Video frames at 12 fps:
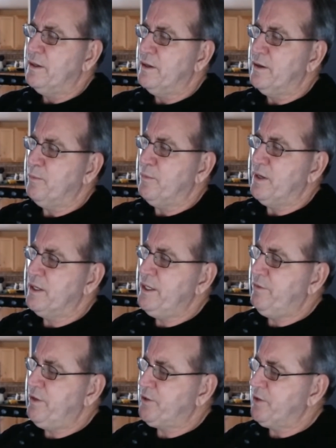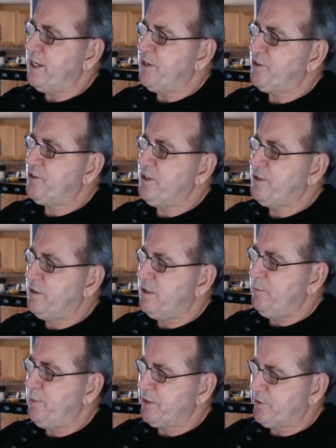I believe this one has 60
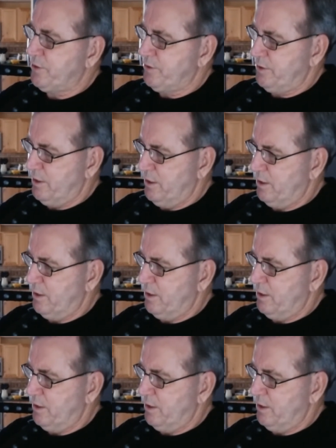pixels in it.